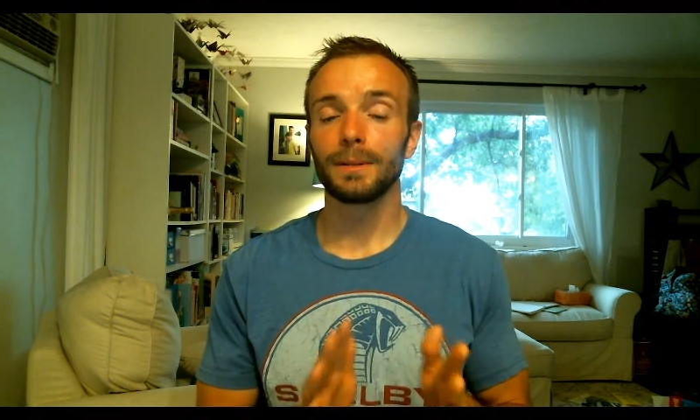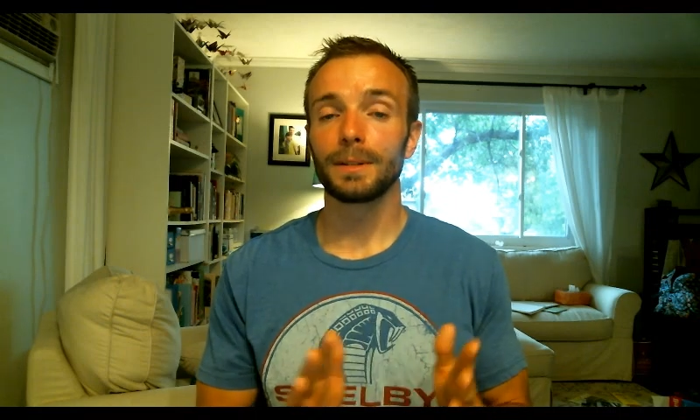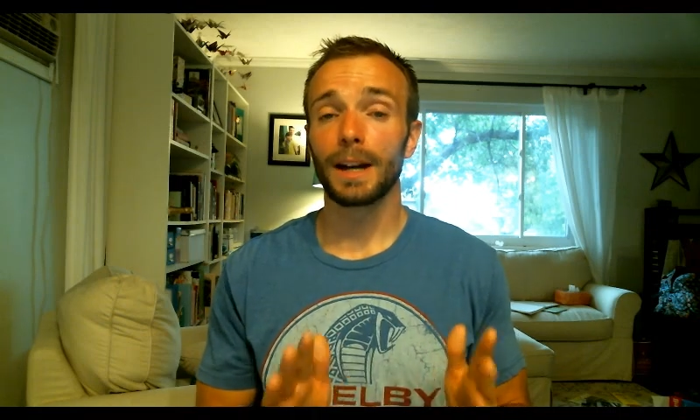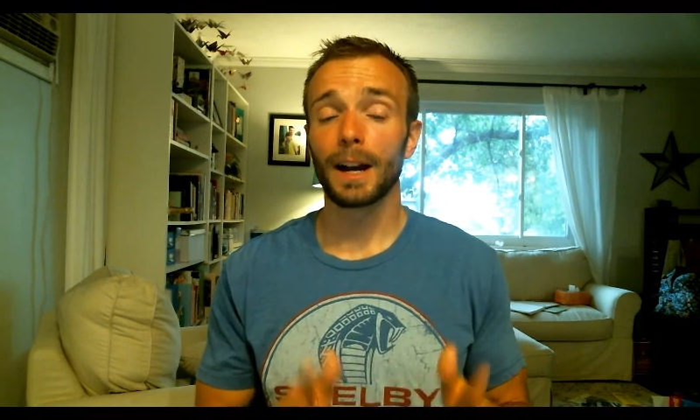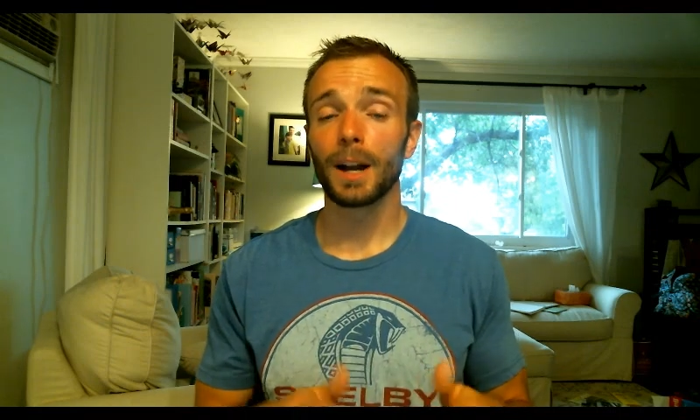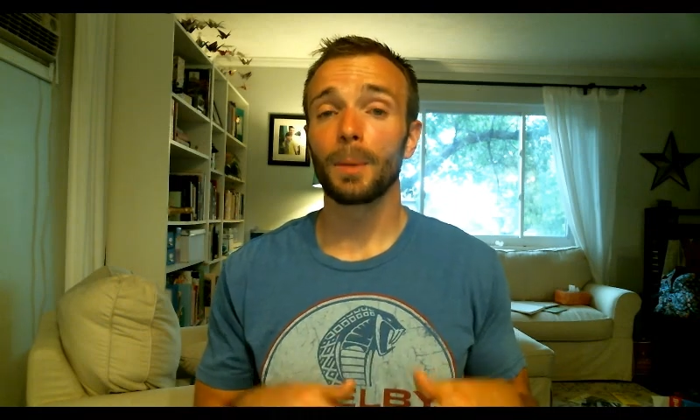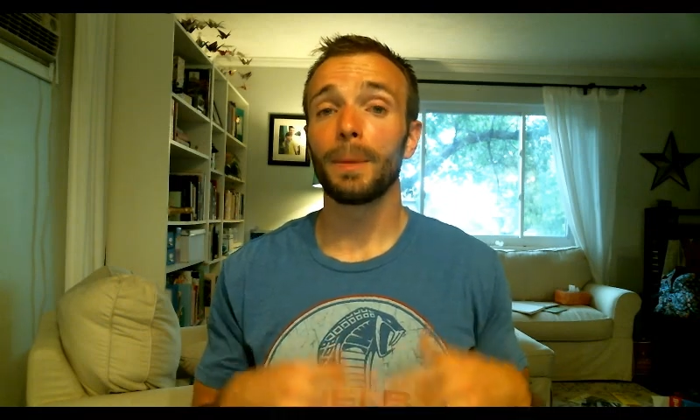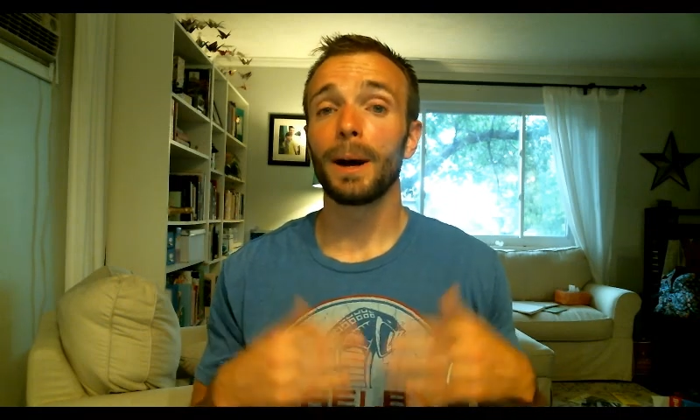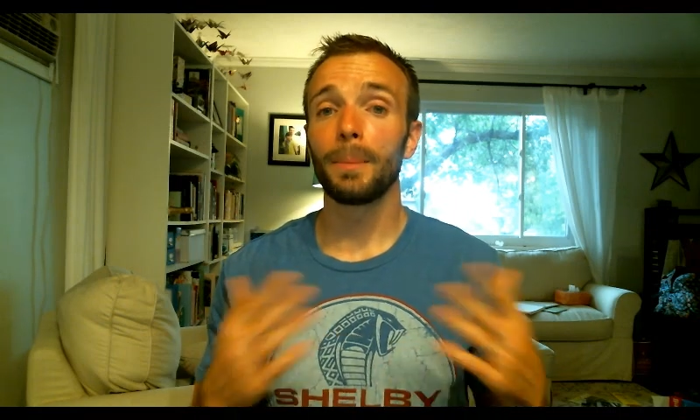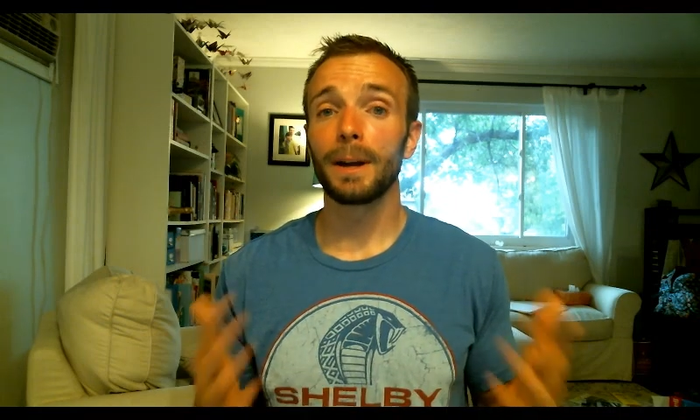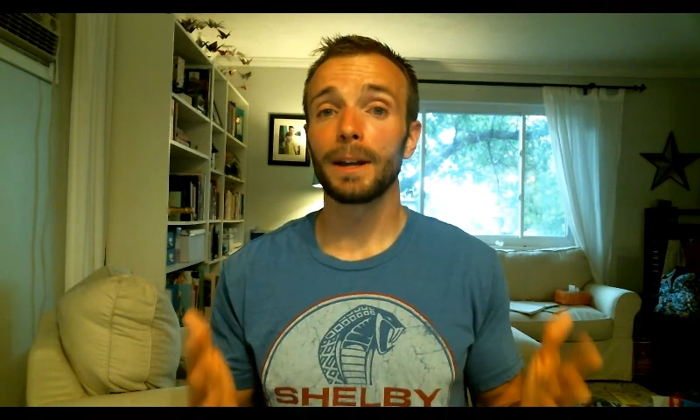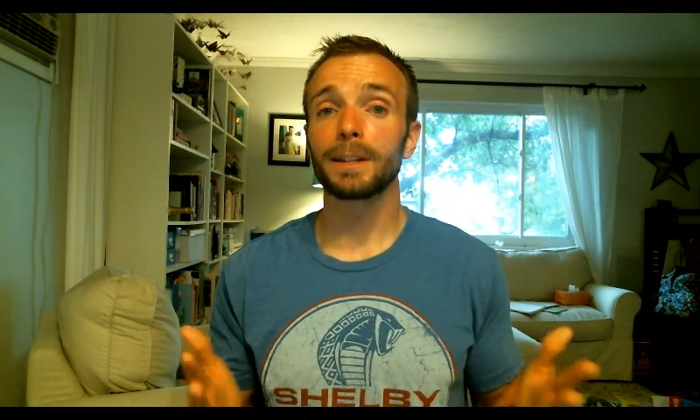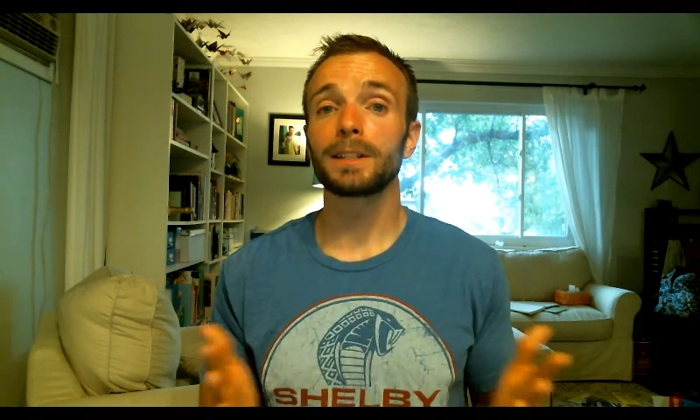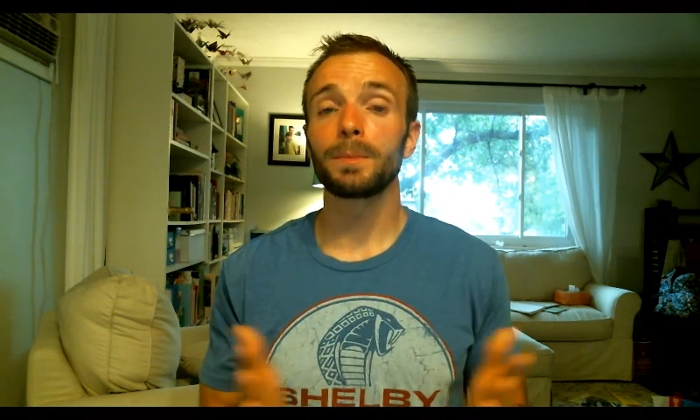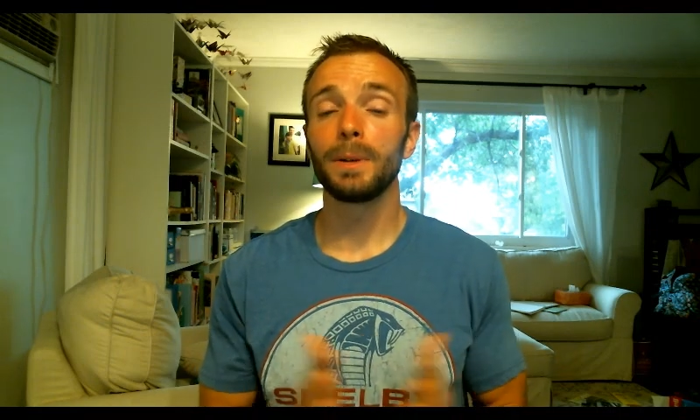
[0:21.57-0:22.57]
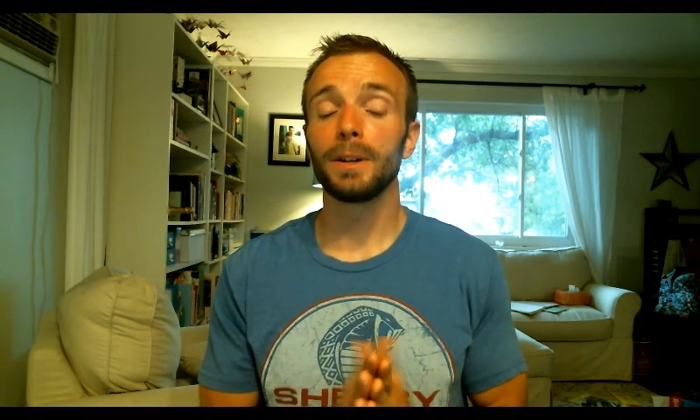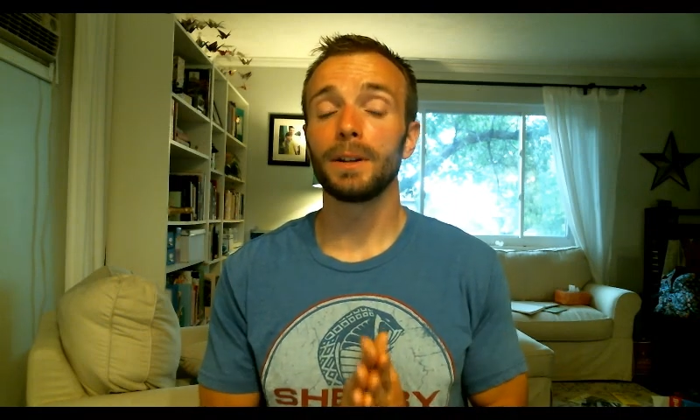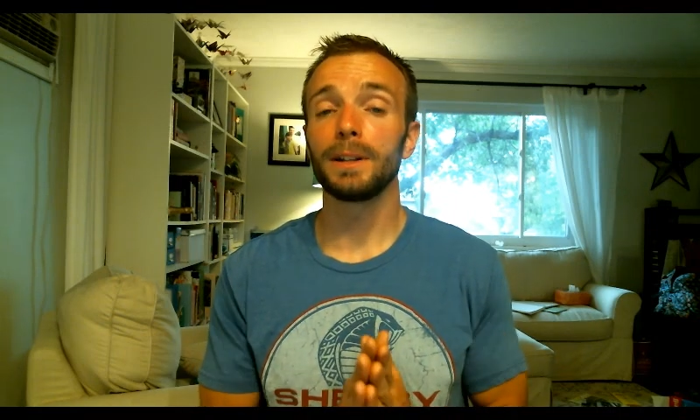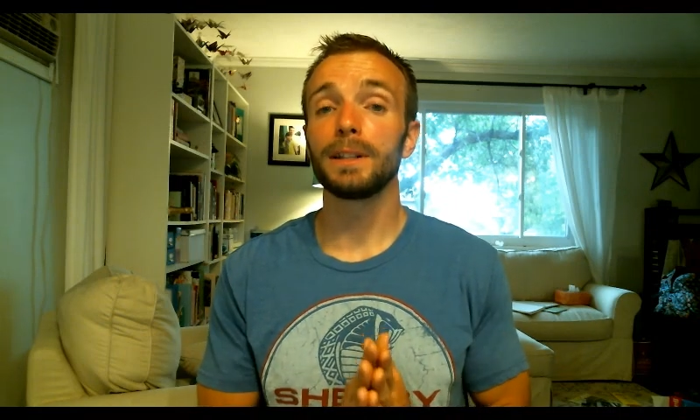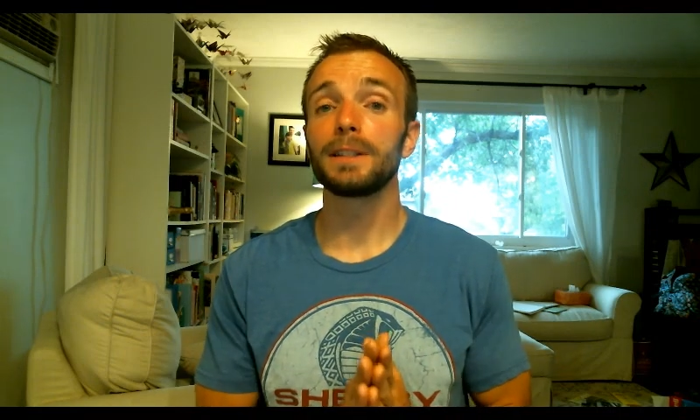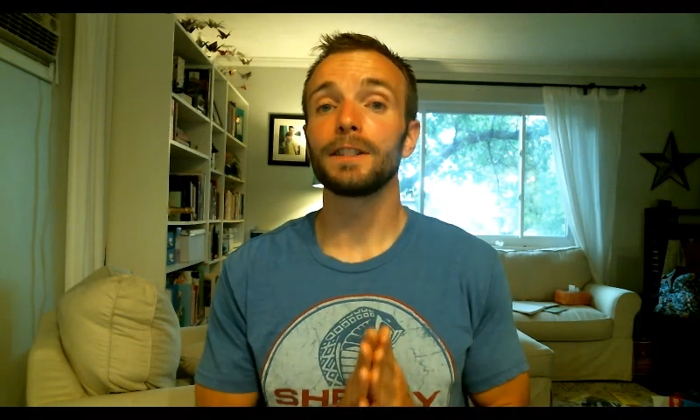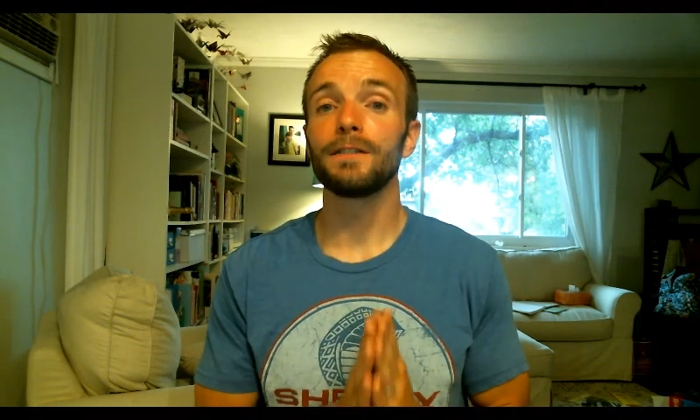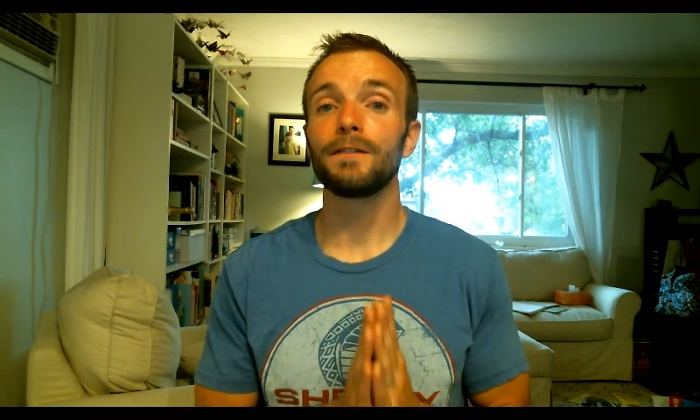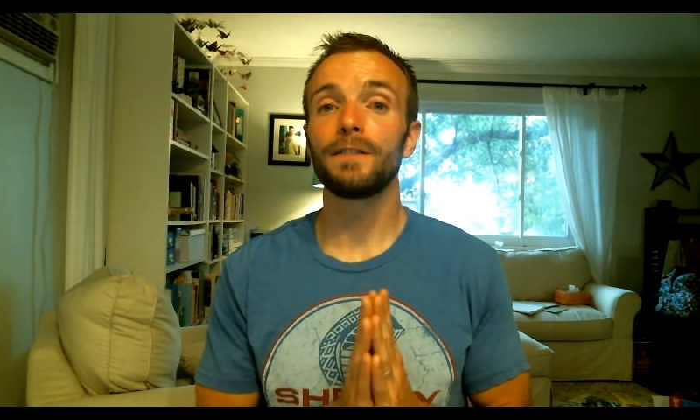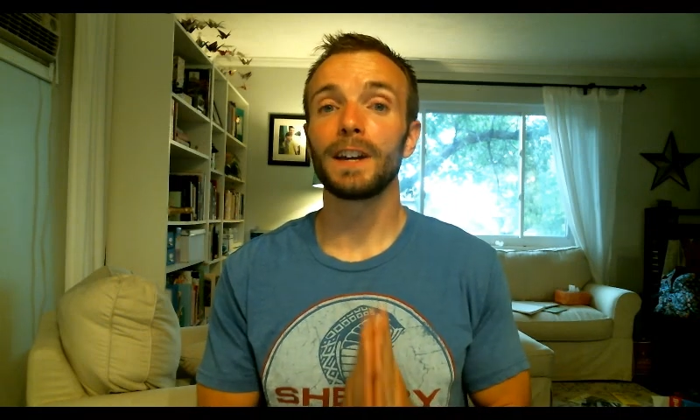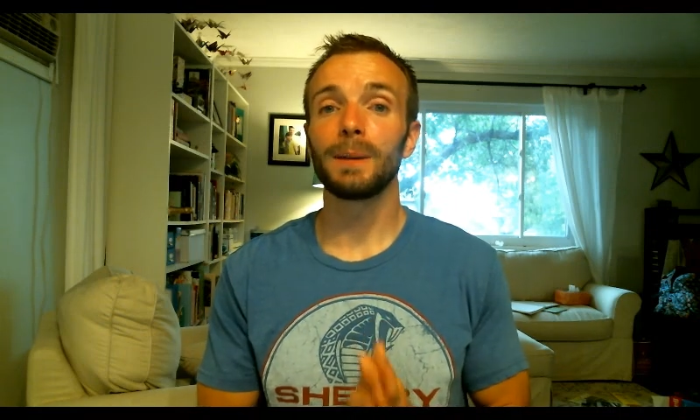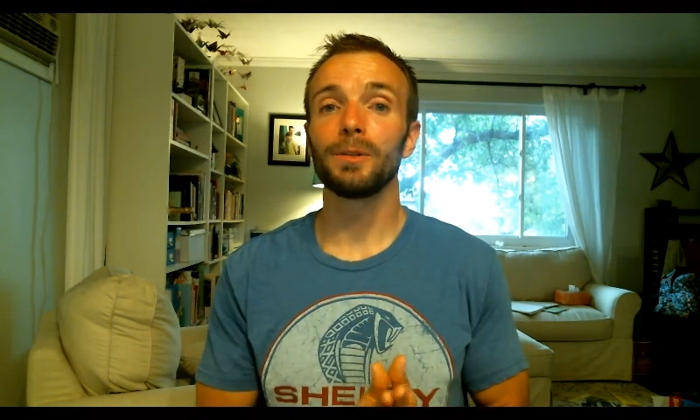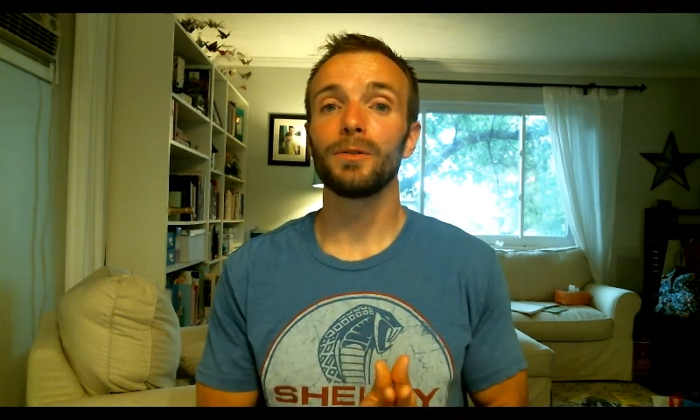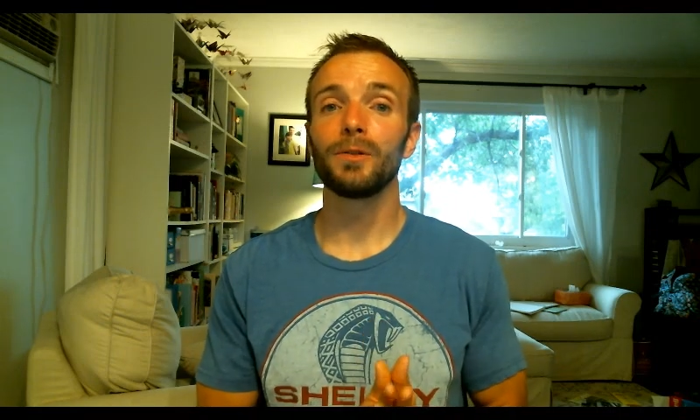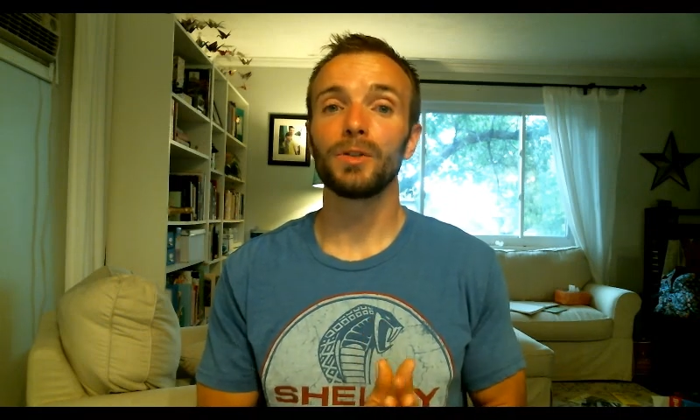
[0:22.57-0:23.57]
talk about my experience in Faber,